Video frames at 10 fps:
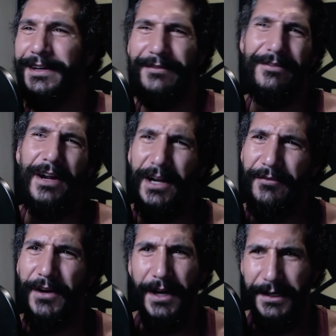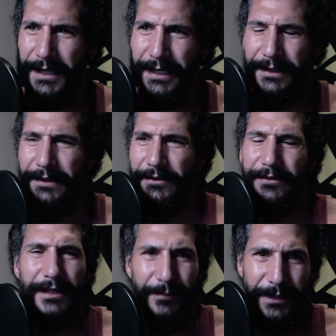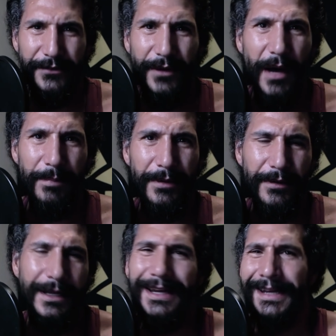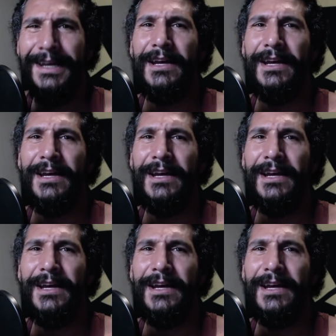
very, very unlikely that he's going to beat you up. Okay.